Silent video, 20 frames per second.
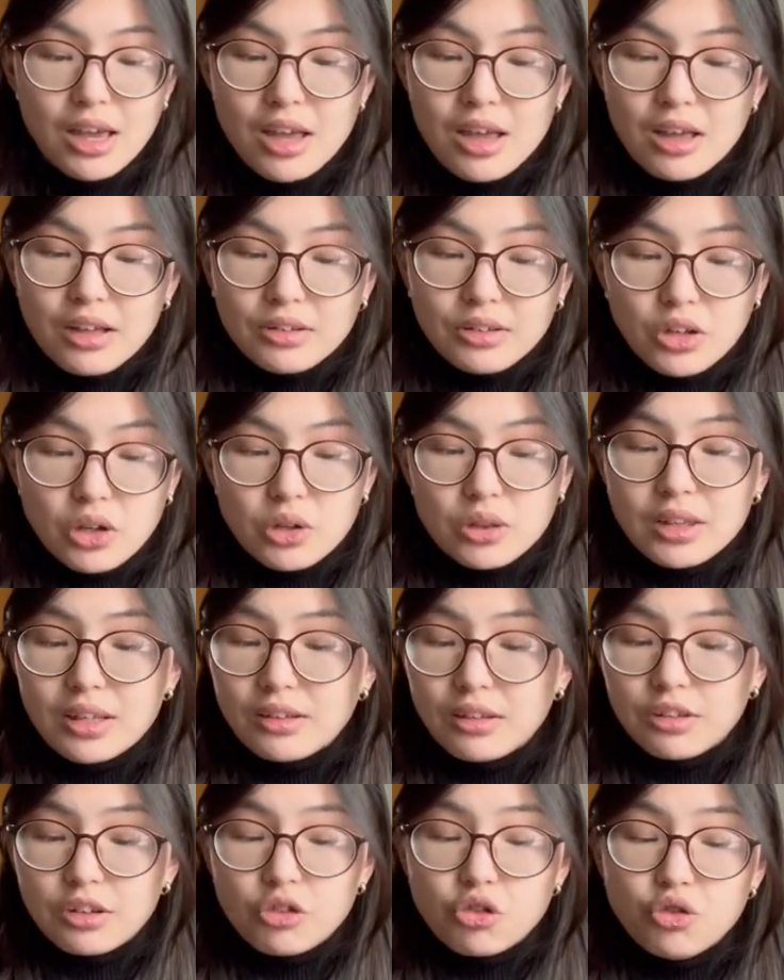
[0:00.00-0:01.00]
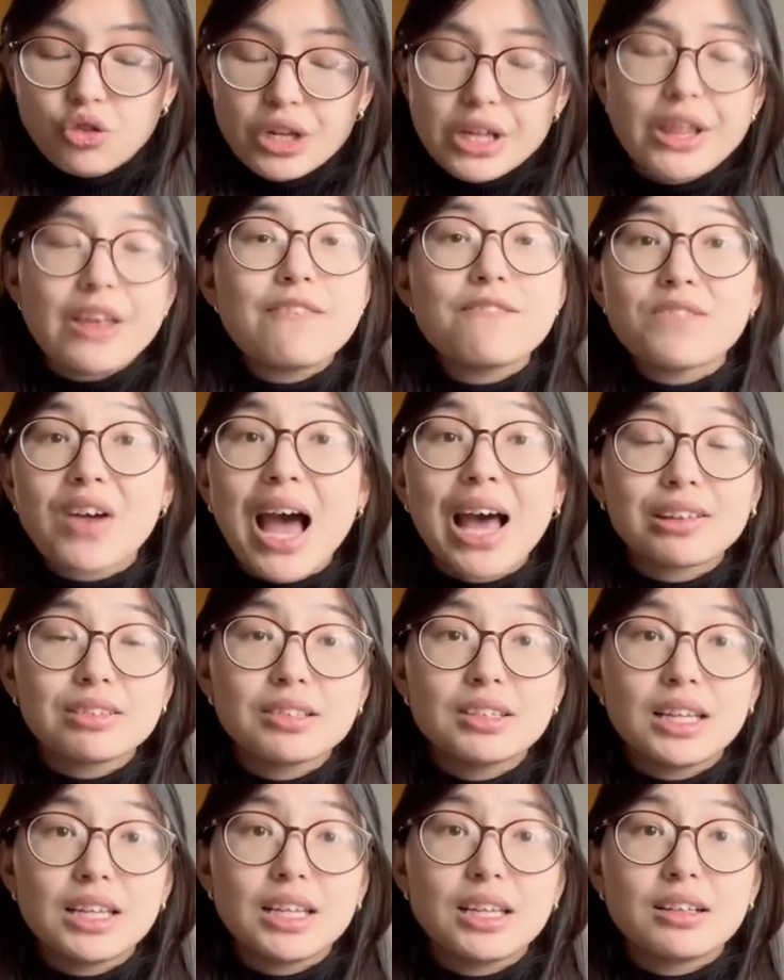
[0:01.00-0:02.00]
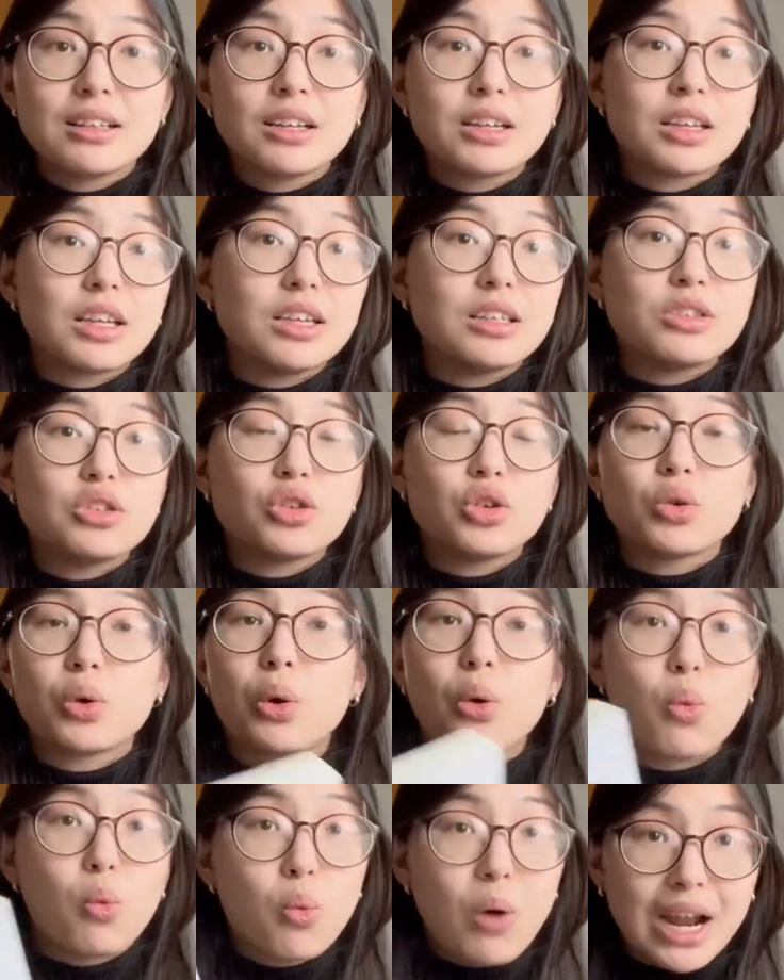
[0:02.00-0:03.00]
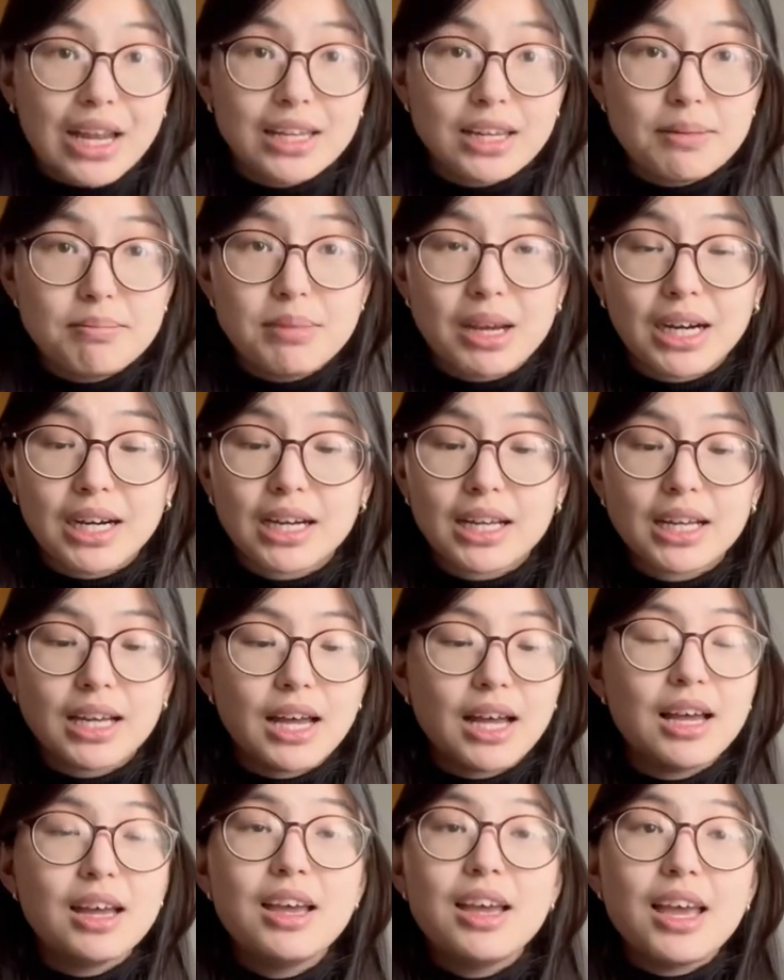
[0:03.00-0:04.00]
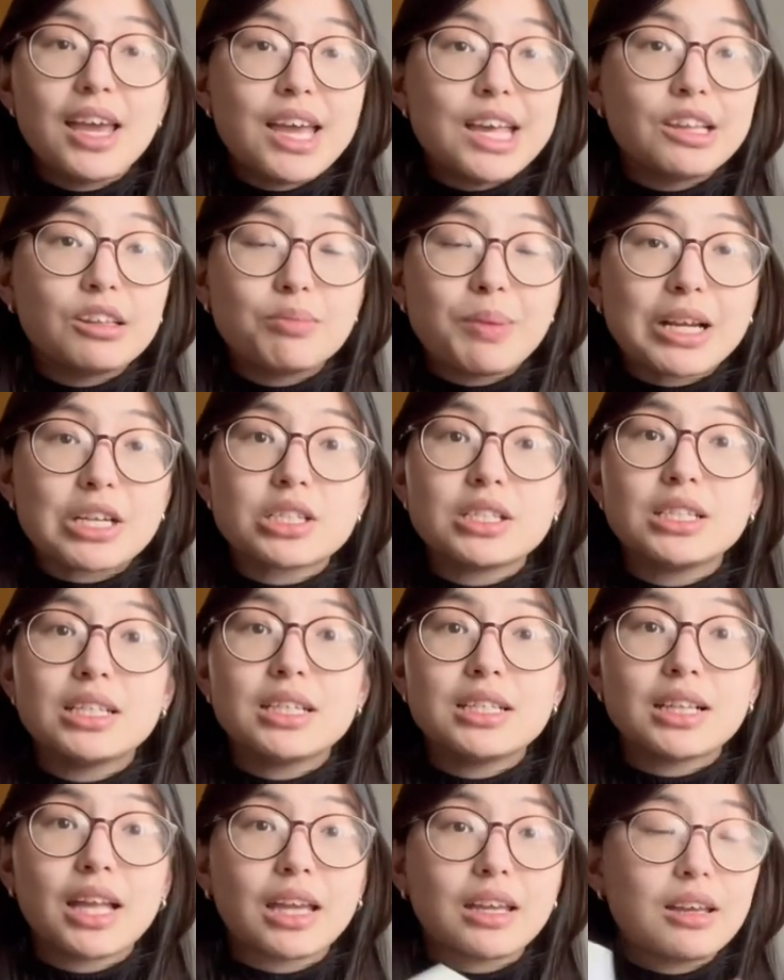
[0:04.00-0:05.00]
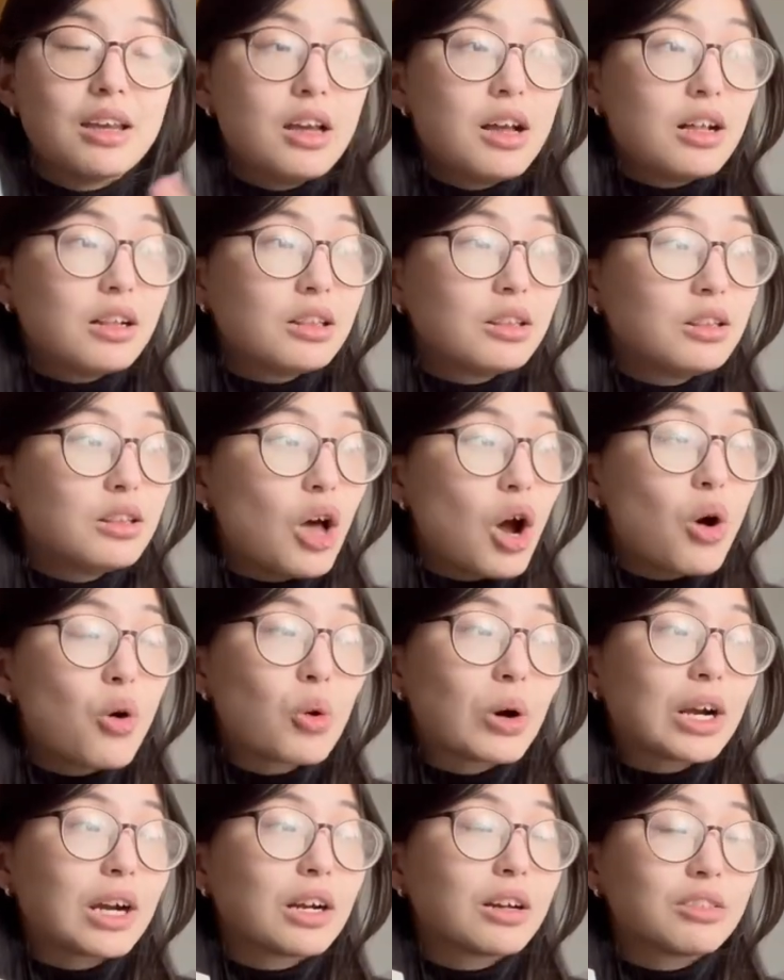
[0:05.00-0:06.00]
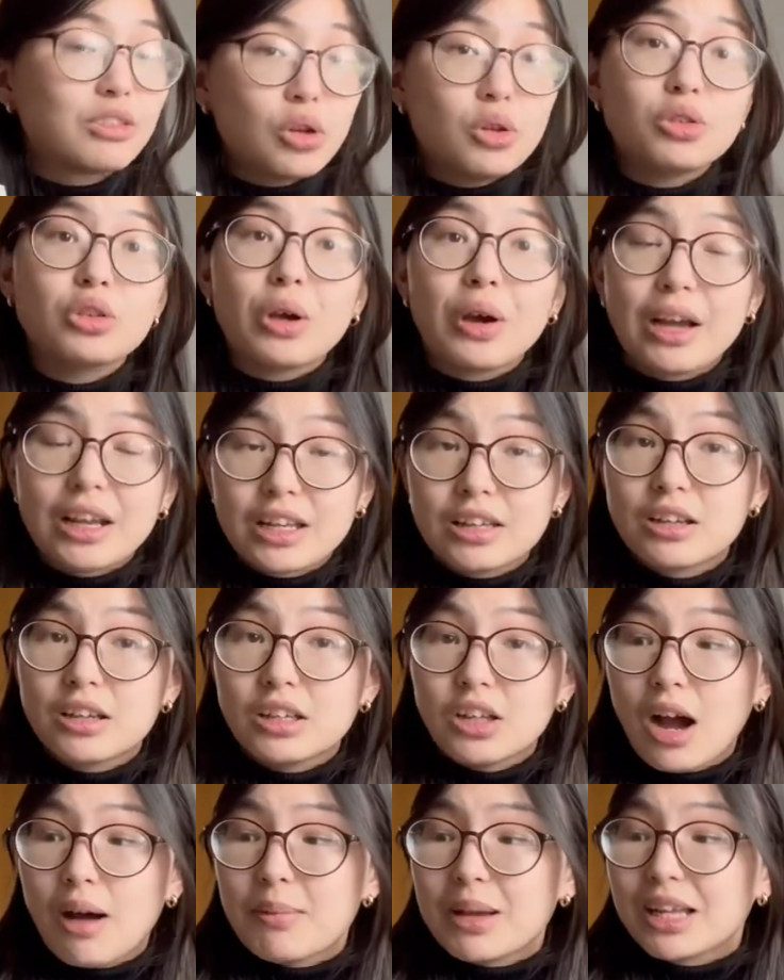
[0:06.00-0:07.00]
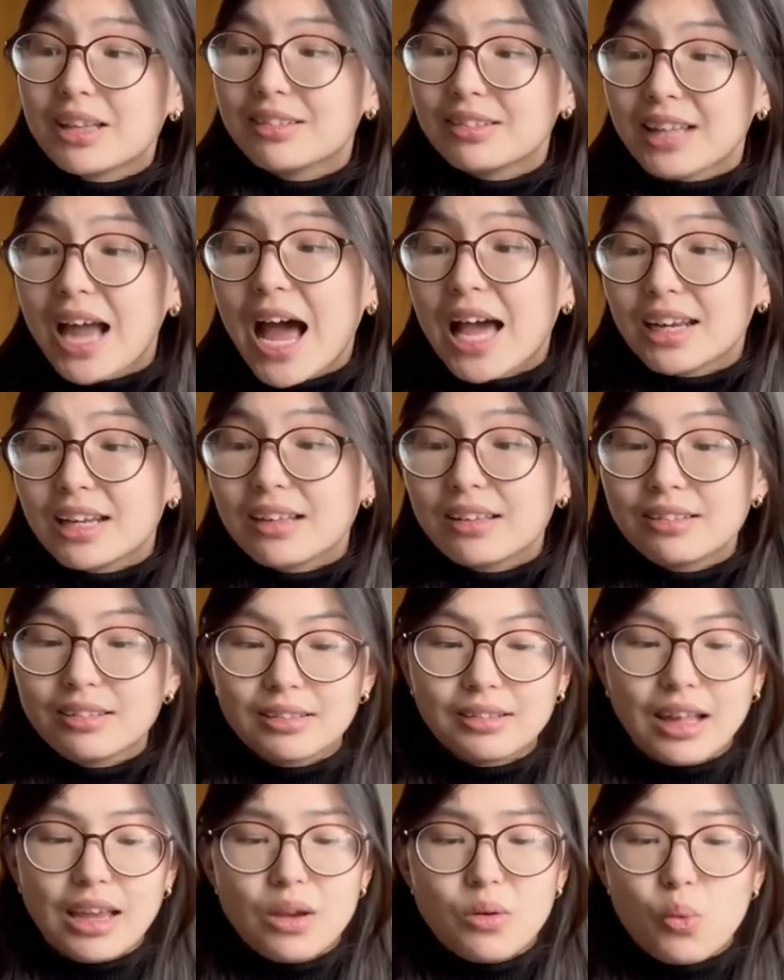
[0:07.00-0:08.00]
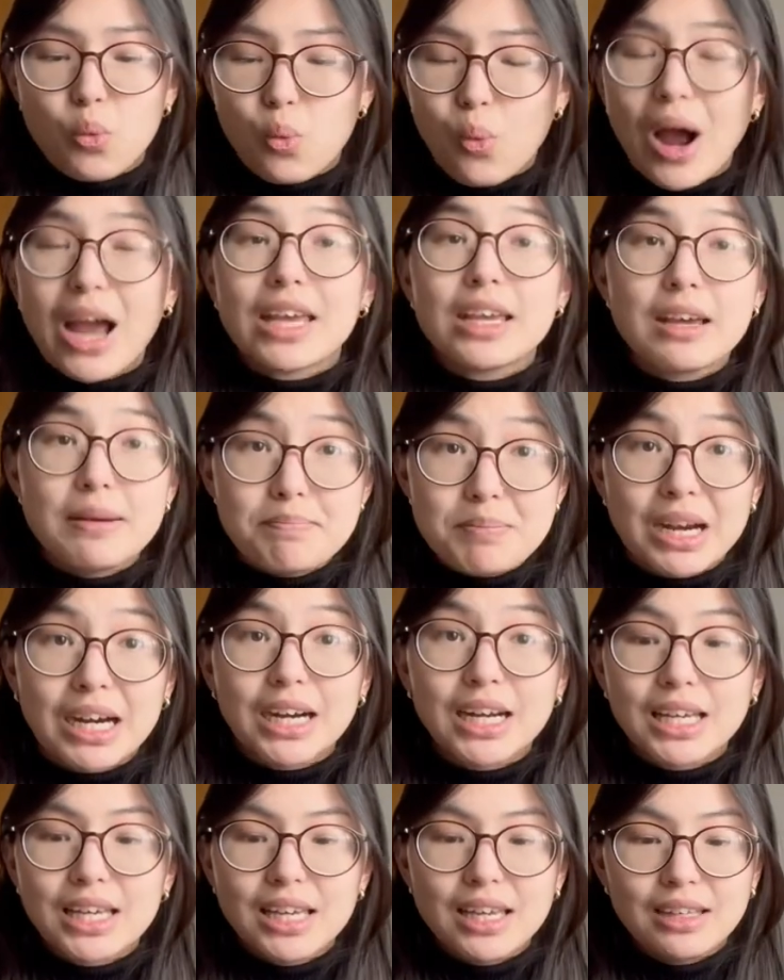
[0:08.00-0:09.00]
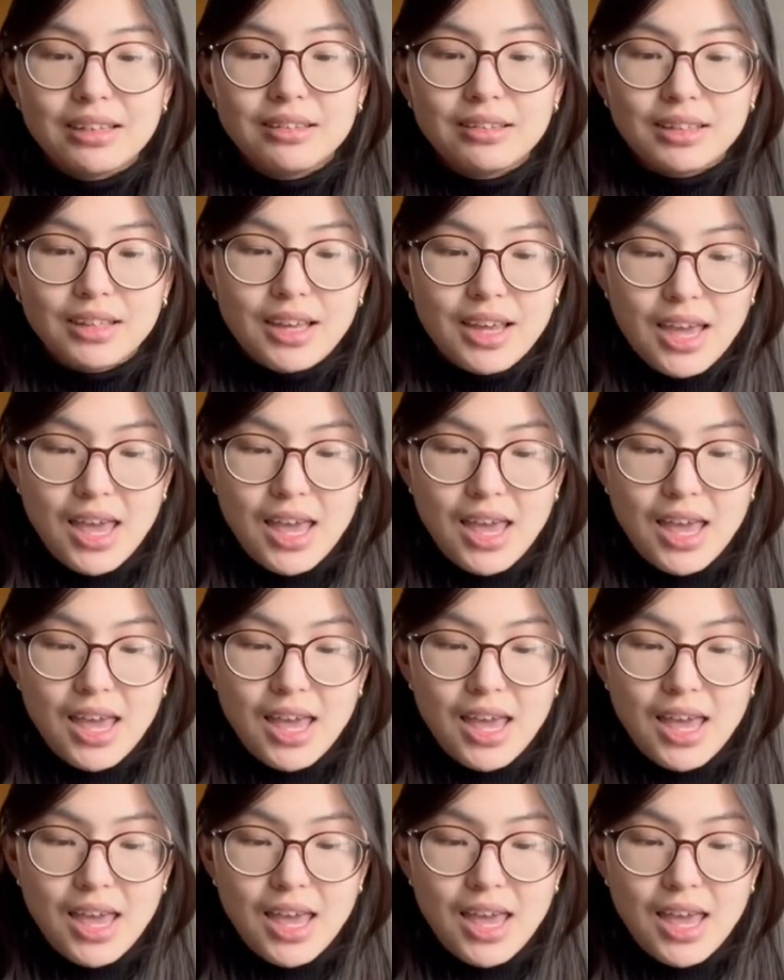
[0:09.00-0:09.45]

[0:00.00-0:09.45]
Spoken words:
So this is a really fascinating look into white America, especially like lower socioeconomic status, like white Americans.